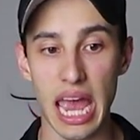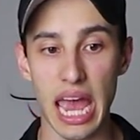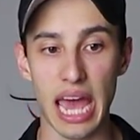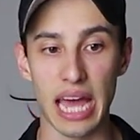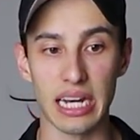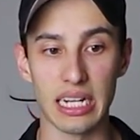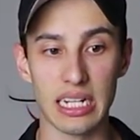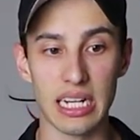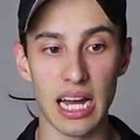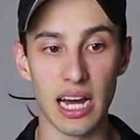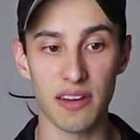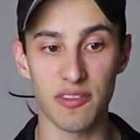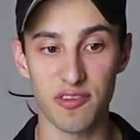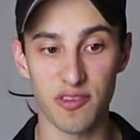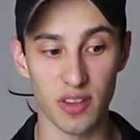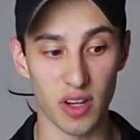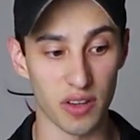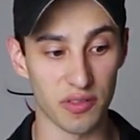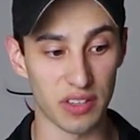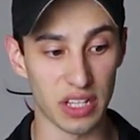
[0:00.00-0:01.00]
and
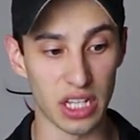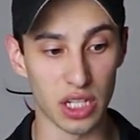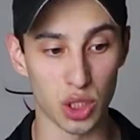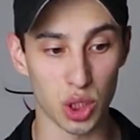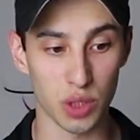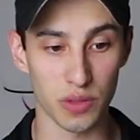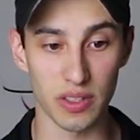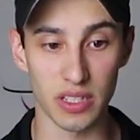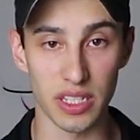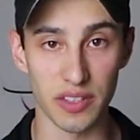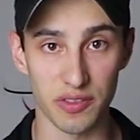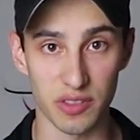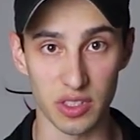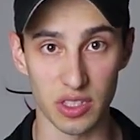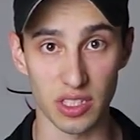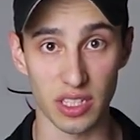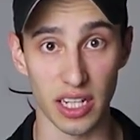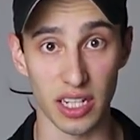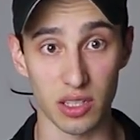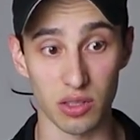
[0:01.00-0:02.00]
enough of each of the different
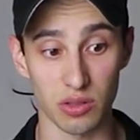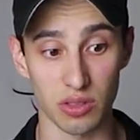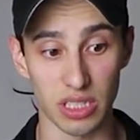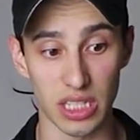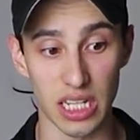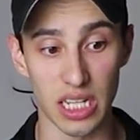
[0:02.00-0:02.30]
cycles.